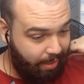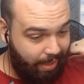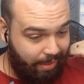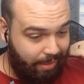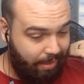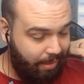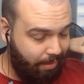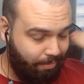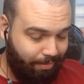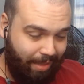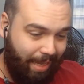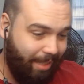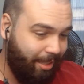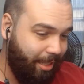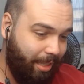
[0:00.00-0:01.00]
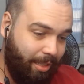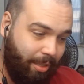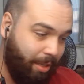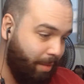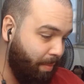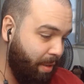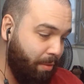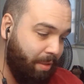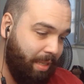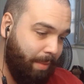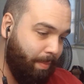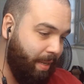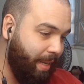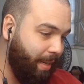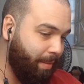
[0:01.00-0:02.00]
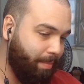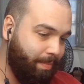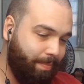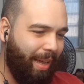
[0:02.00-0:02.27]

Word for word: That's that's just good music, man.